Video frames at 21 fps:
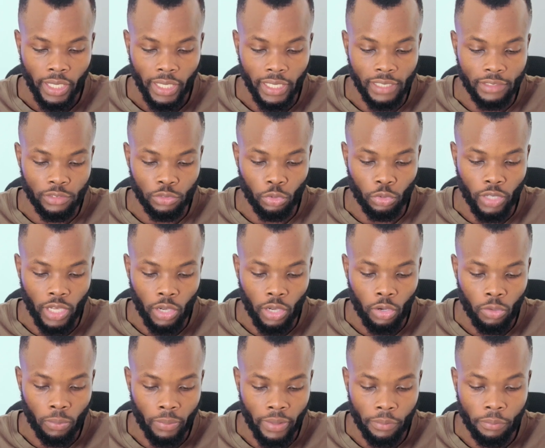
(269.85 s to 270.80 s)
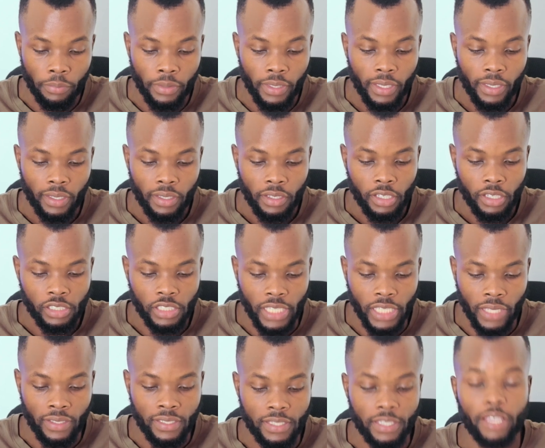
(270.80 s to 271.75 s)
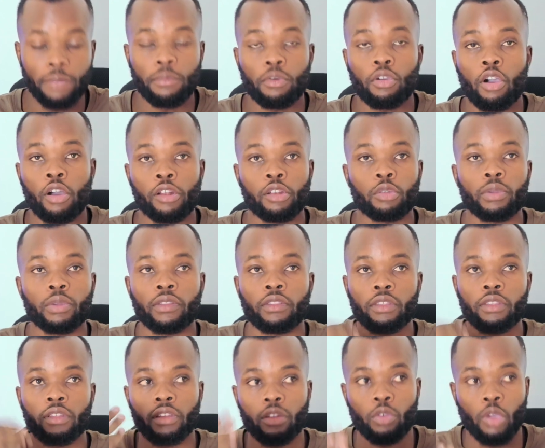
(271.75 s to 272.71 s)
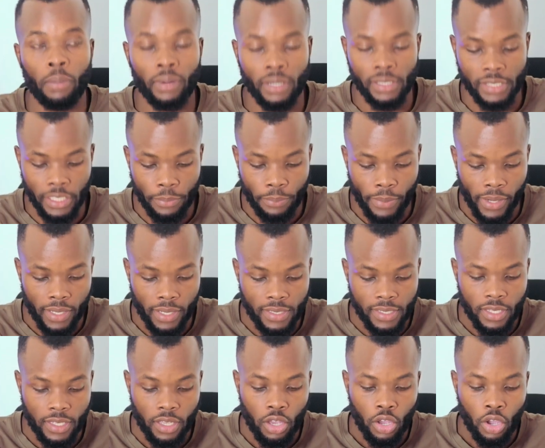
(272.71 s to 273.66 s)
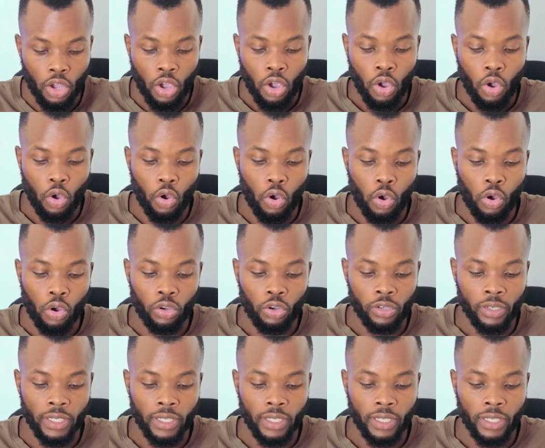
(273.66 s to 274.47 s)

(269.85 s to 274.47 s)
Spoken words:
is to now maybe share this game code with your participants, or